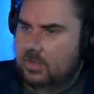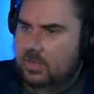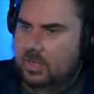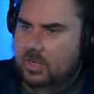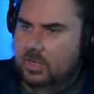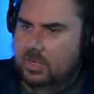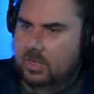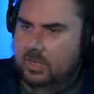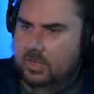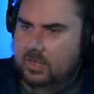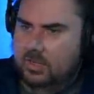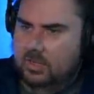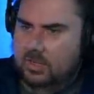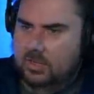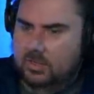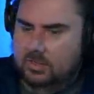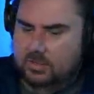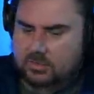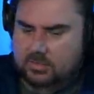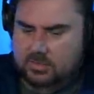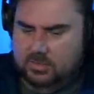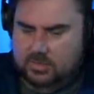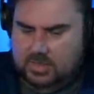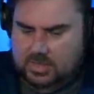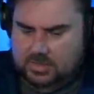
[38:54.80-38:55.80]

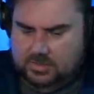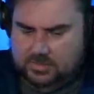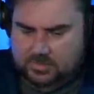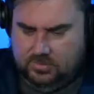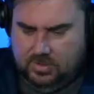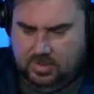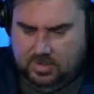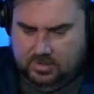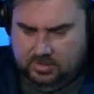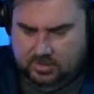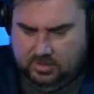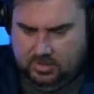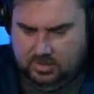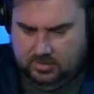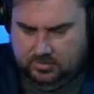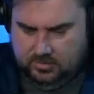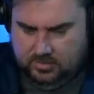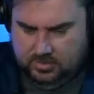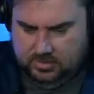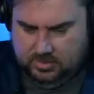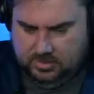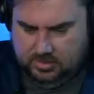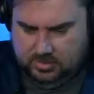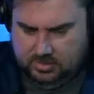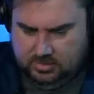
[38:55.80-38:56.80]
of the Death Stranding
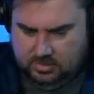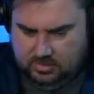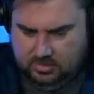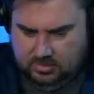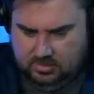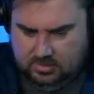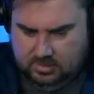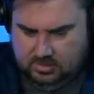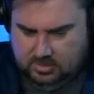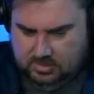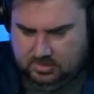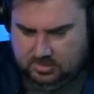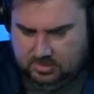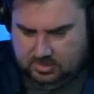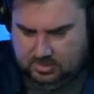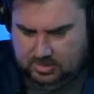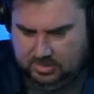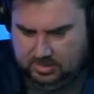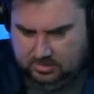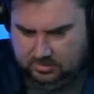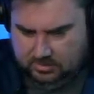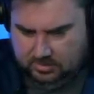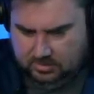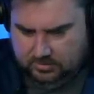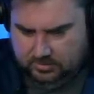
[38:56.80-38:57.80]
coverage that
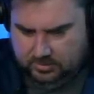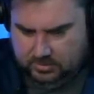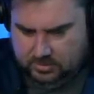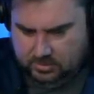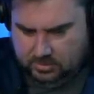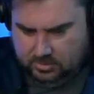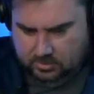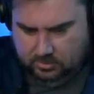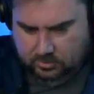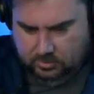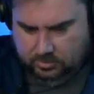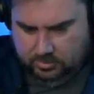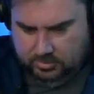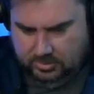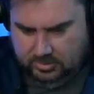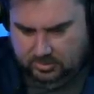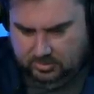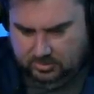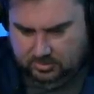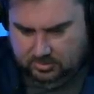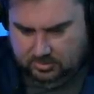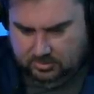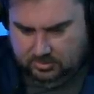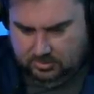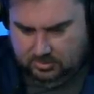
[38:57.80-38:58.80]
Alex Navarro will
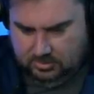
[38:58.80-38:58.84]
be.